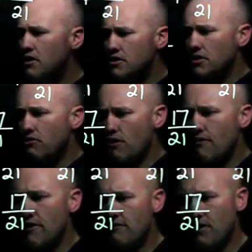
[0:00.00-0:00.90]
So
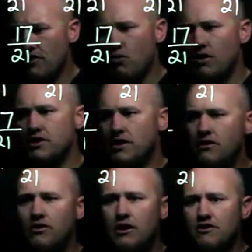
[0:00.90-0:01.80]
3/5 plus
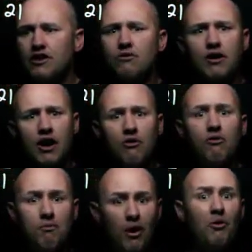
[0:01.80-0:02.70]
1/10, let's say we
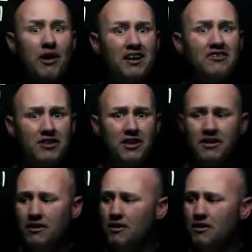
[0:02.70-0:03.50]
blow it out to the